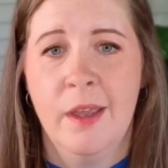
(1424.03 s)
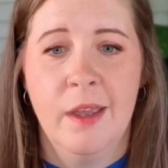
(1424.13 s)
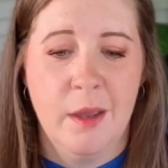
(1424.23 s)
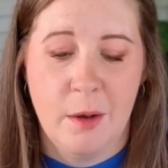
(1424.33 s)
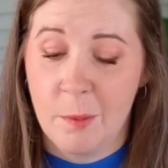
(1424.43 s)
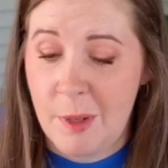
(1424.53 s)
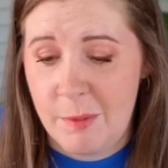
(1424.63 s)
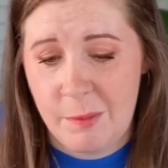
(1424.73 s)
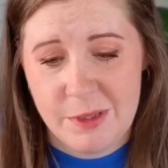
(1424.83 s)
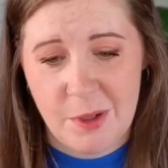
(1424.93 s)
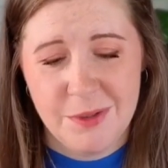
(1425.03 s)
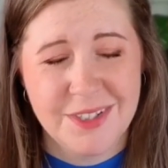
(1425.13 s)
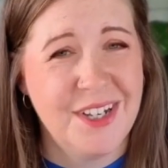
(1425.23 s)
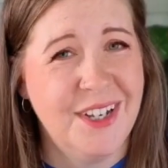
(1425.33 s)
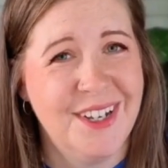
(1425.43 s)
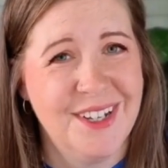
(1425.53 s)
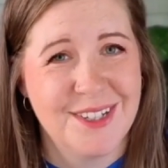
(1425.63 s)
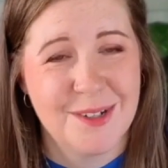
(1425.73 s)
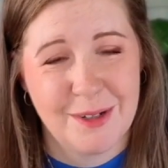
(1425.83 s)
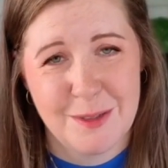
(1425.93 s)
or maybe we don't,
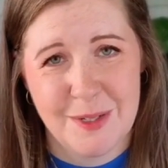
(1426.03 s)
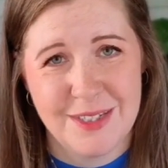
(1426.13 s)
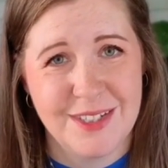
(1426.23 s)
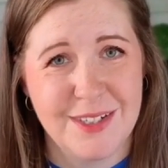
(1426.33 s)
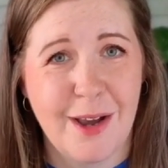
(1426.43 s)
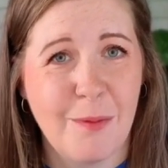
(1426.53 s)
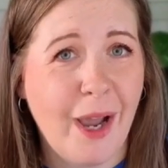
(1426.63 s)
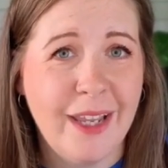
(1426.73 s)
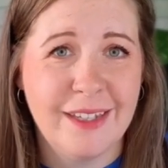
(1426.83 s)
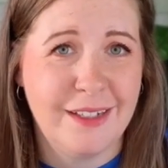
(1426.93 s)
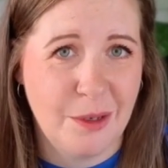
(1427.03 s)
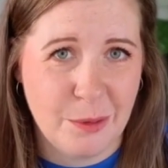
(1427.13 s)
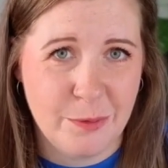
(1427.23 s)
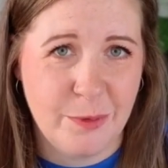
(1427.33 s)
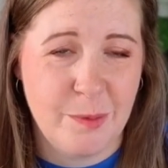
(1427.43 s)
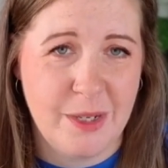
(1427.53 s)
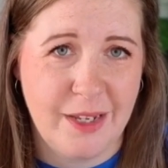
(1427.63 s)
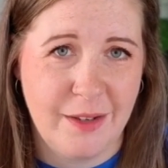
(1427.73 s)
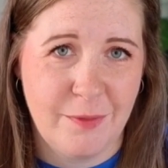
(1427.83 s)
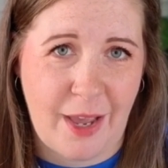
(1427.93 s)
Squarespace is not widely known for being
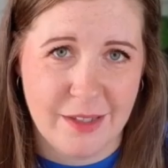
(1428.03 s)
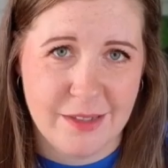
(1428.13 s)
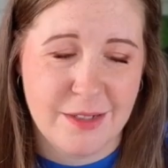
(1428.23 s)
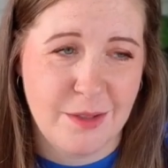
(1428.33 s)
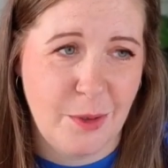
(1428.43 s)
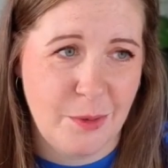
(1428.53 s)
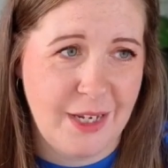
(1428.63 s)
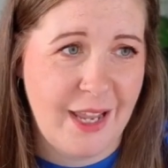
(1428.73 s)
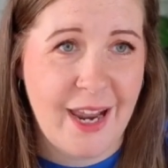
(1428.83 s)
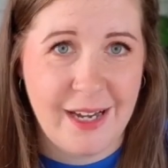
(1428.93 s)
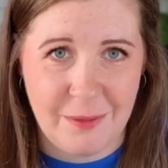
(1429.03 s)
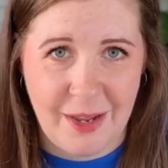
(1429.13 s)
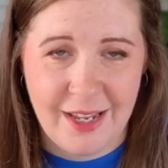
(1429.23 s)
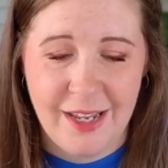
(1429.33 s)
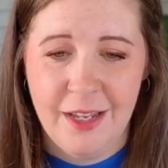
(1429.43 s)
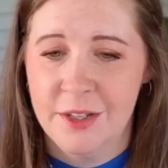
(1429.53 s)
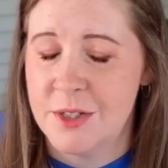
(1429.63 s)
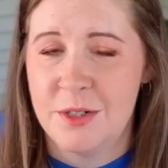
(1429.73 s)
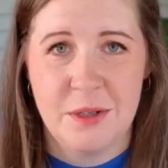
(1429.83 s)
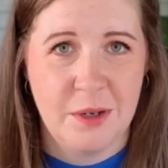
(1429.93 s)
fast loading anyway. So you
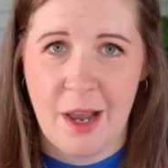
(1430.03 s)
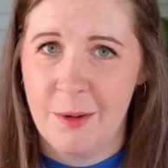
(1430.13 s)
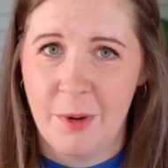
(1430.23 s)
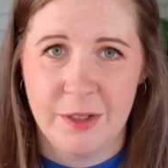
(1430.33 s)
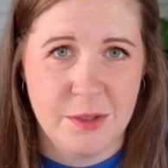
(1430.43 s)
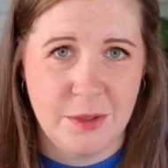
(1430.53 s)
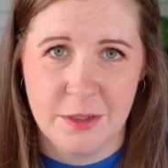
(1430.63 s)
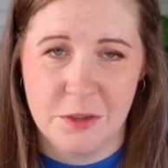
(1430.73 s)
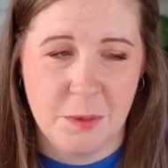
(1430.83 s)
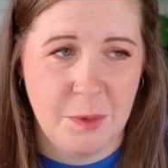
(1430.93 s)
do not want to contribute